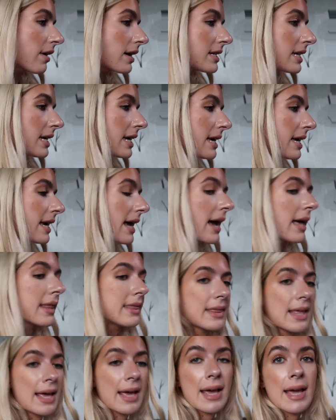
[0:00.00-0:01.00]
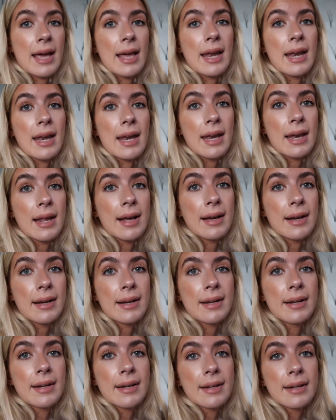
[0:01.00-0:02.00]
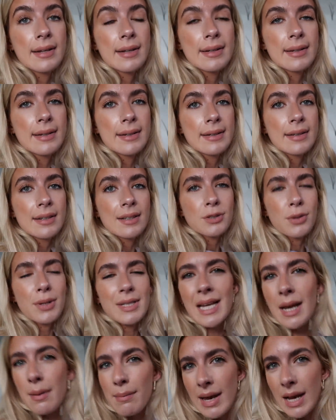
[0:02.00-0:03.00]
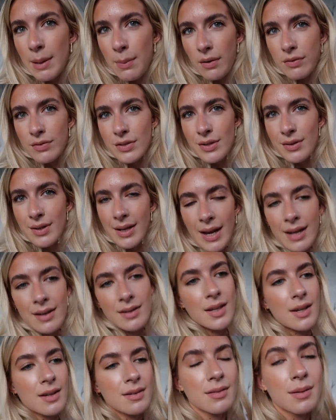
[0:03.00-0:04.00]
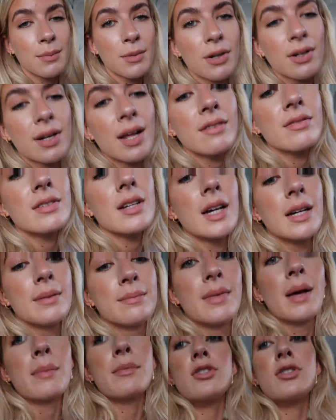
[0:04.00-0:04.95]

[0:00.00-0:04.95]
ready, and then do I take my makeup off and do it again? No, I'm not gonna have time.